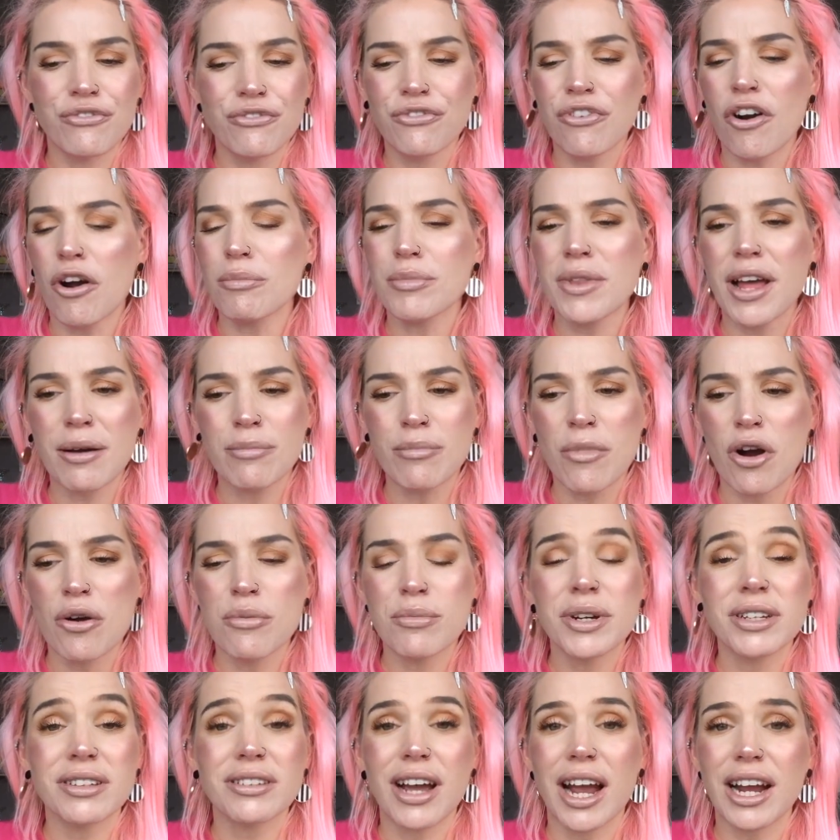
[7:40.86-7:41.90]
from that
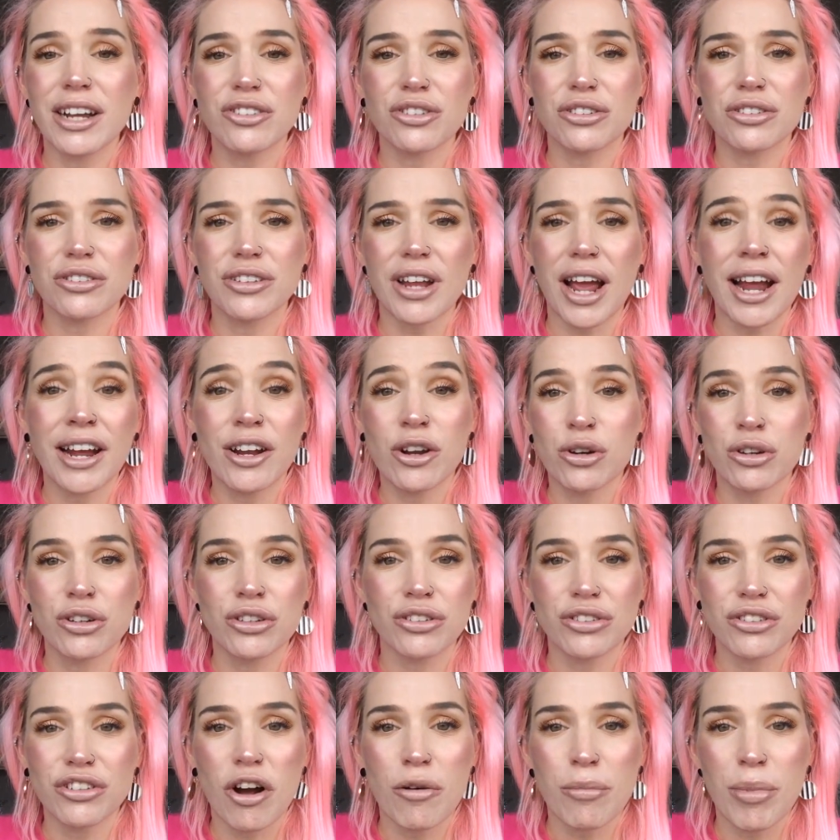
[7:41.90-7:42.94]
moment, I
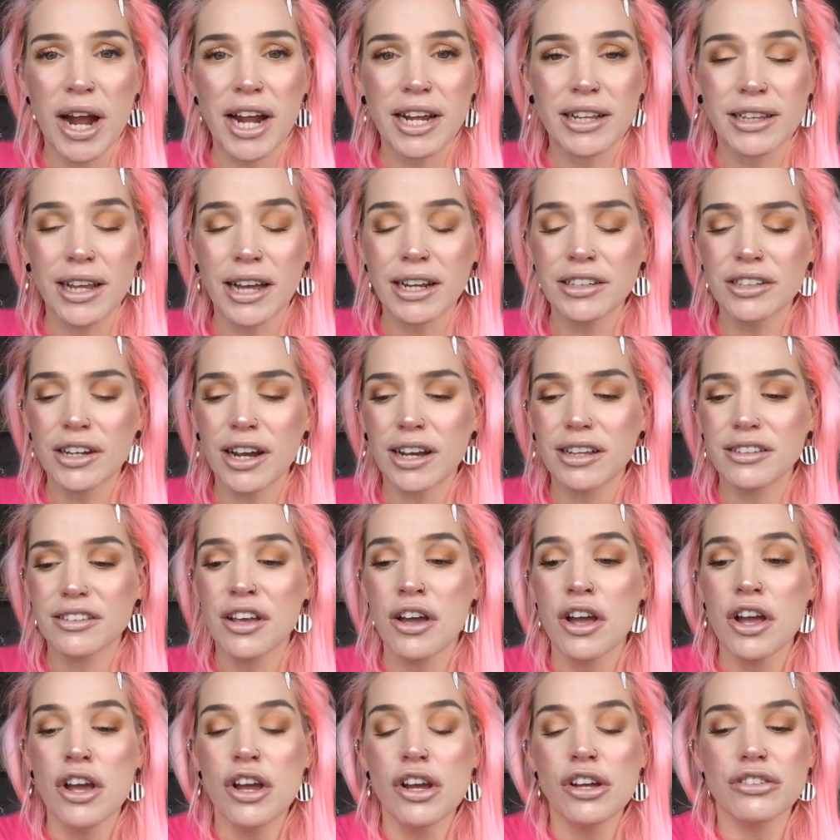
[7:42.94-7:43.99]
couldn't stop buying lanyards.
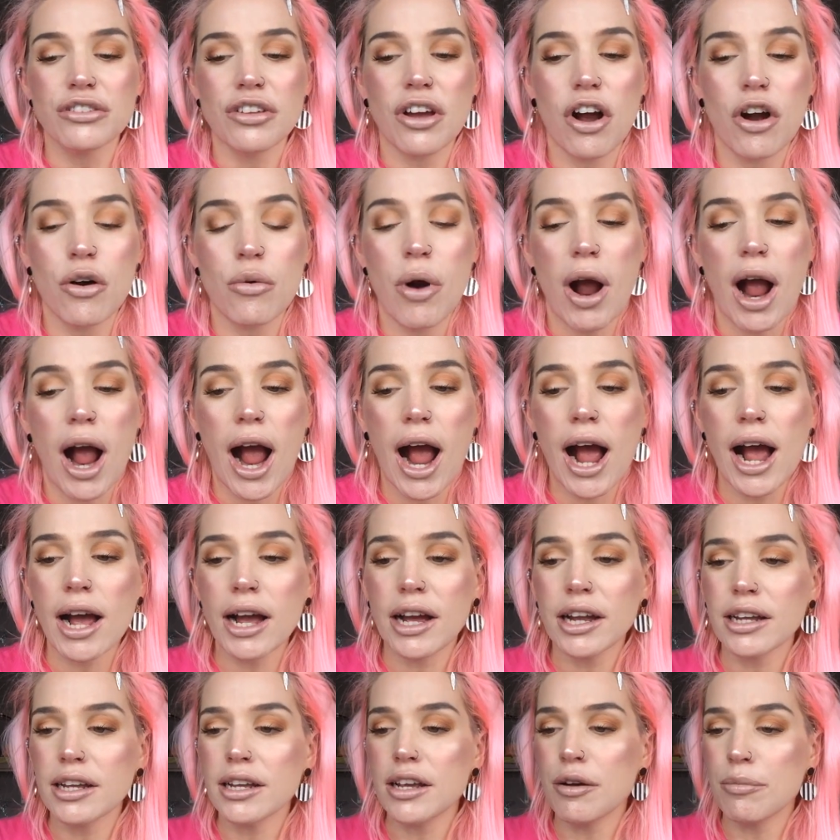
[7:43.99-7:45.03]
So
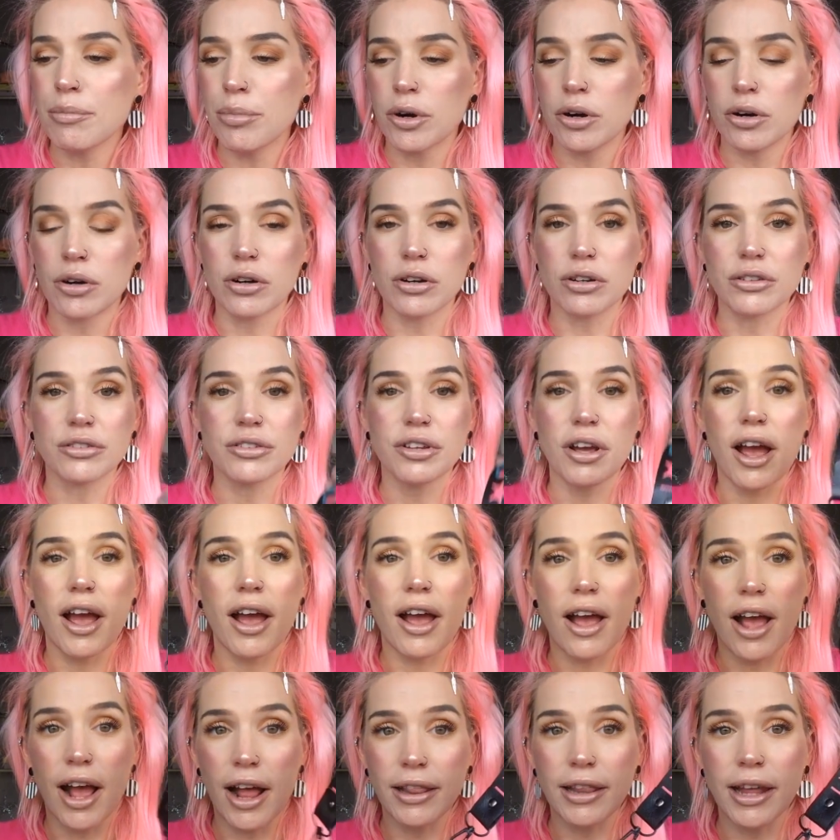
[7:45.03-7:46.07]
I bought
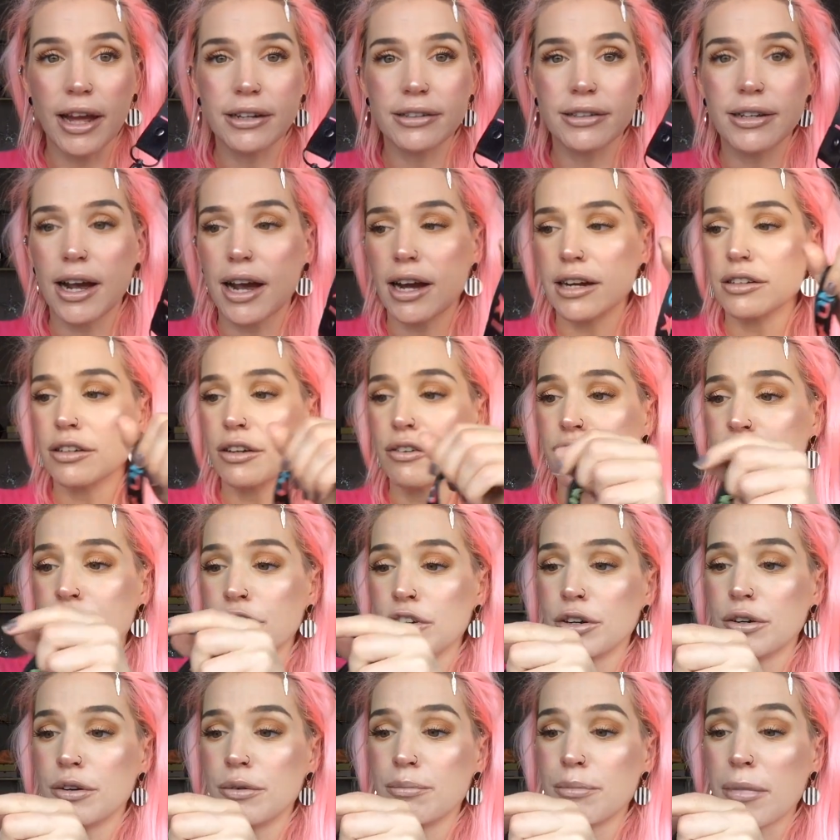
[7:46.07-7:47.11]
a lanyard
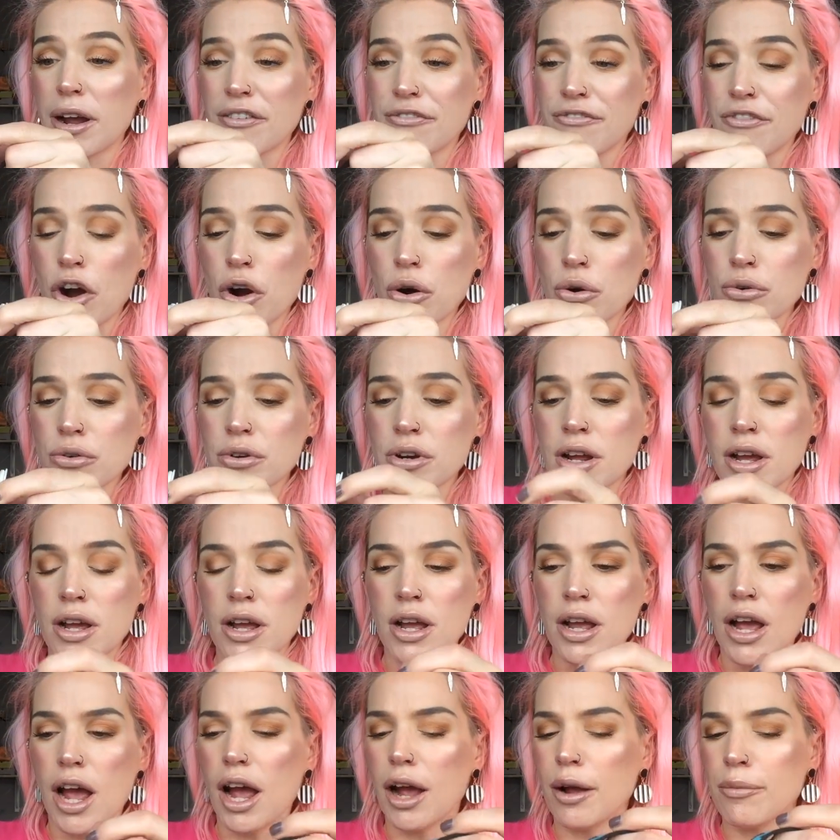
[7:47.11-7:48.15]
for my phone,
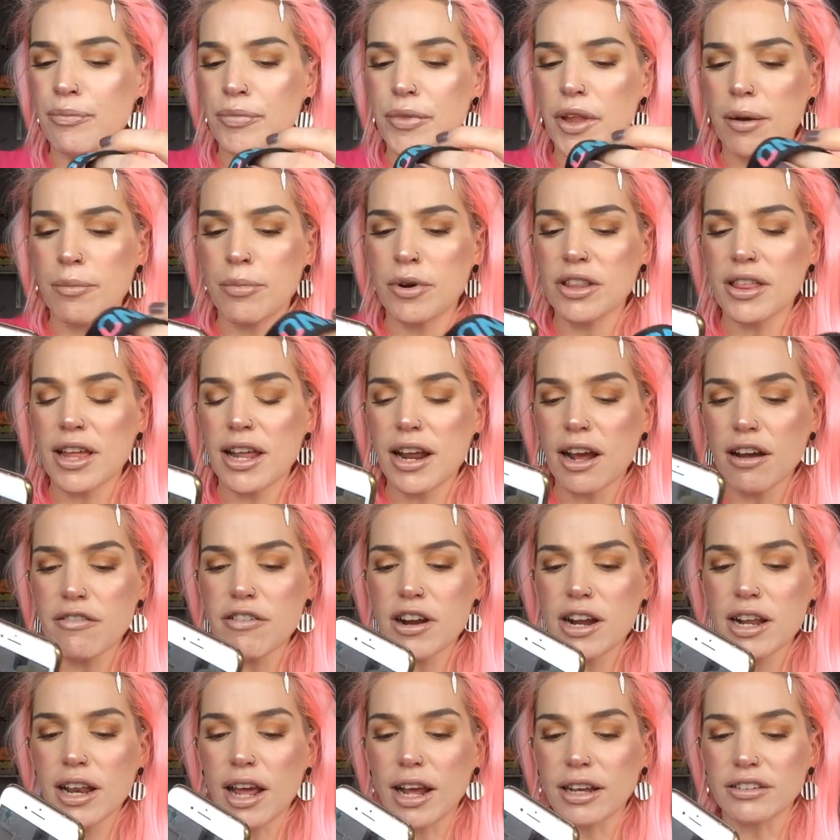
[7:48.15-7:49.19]
but then I
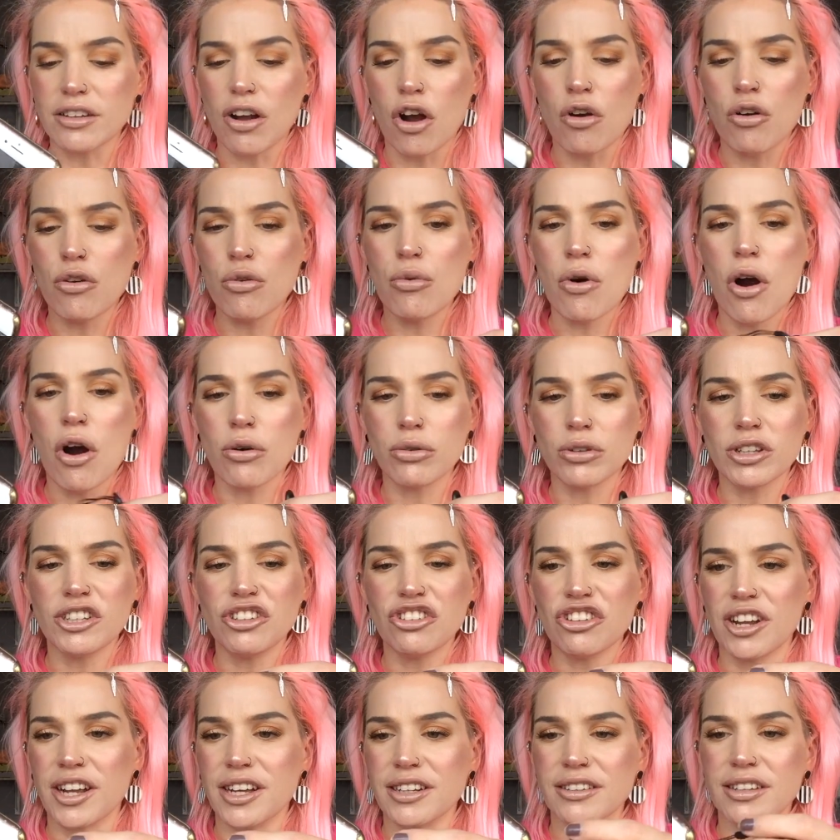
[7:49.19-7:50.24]
realized, oh holy
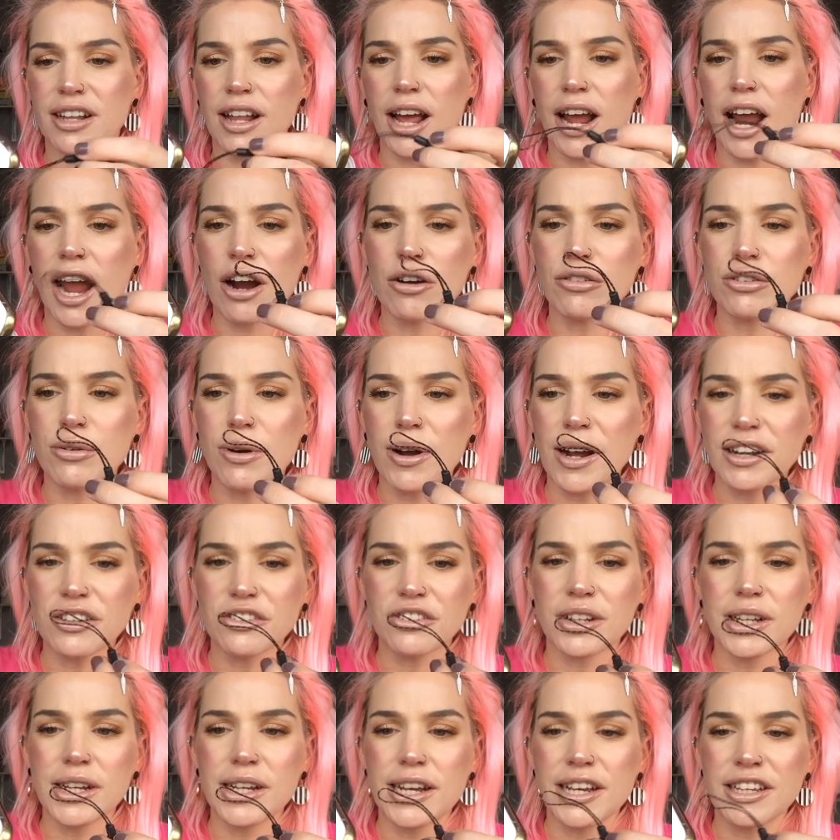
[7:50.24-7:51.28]
shit, like, how do I
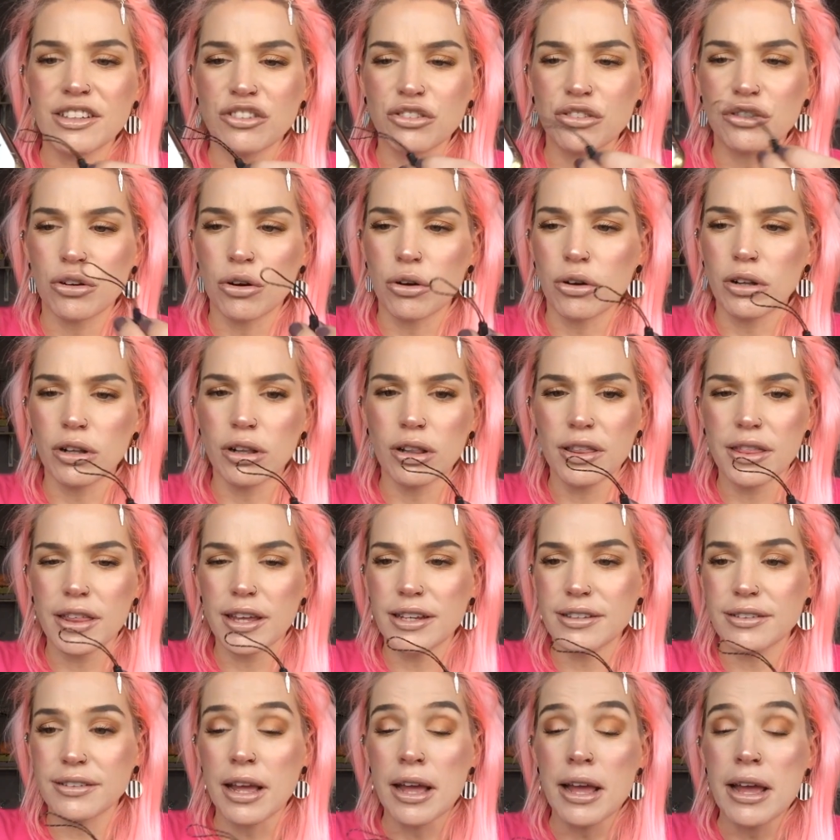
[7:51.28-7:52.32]
actually install
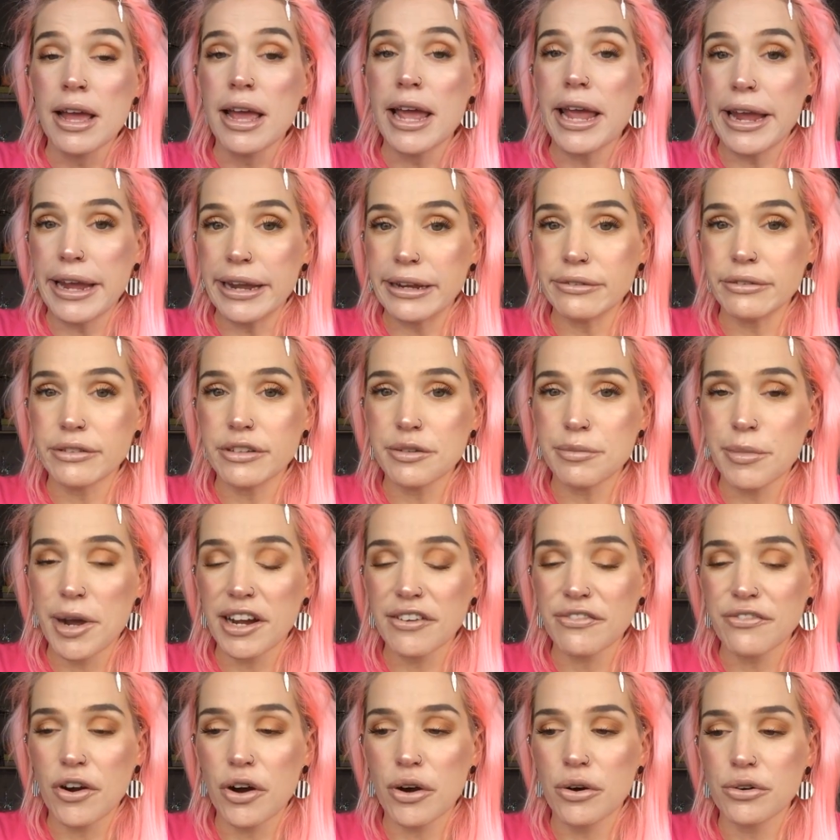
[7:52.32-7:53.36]
this into
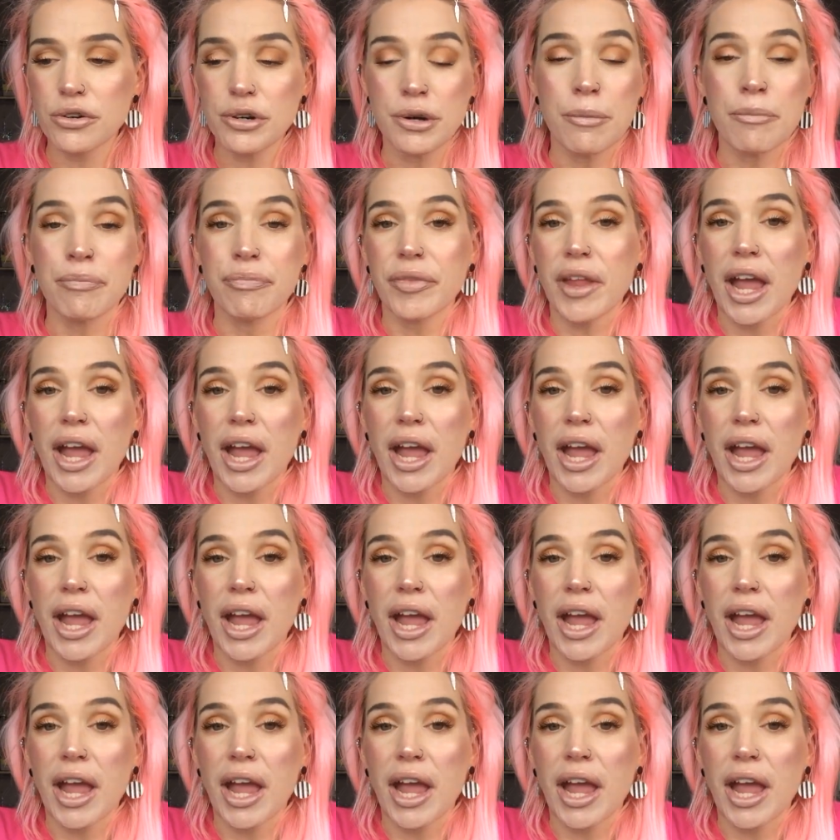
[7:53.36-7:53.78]
my phone?